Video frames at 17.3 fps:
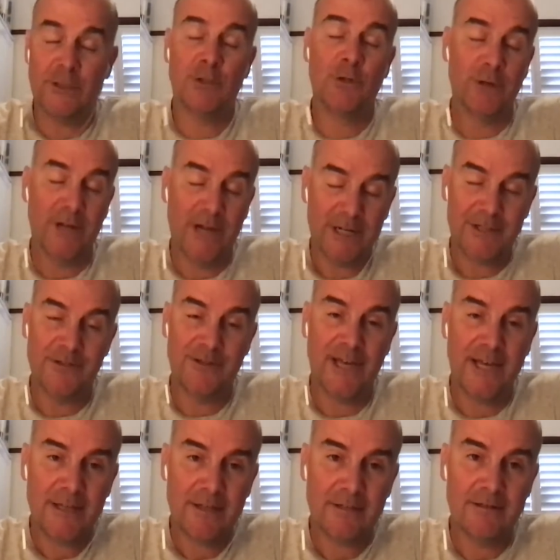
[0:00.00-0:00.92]
Well, you, you
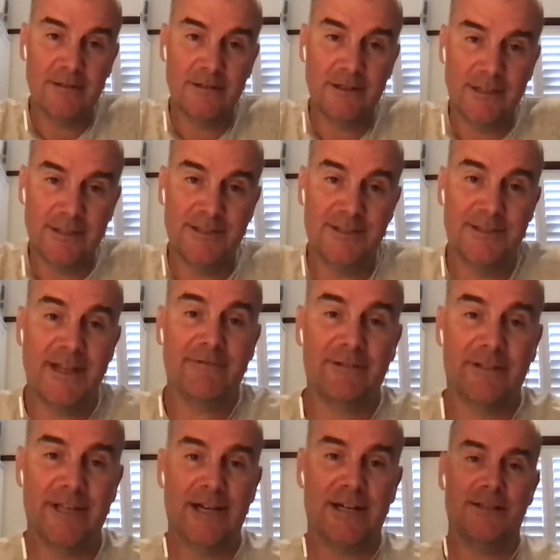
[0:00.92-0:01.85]
could argue that.
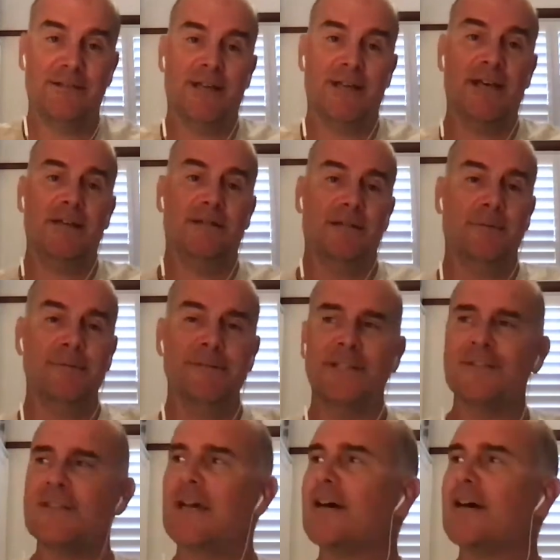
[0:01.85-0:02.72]
You definitely argue that.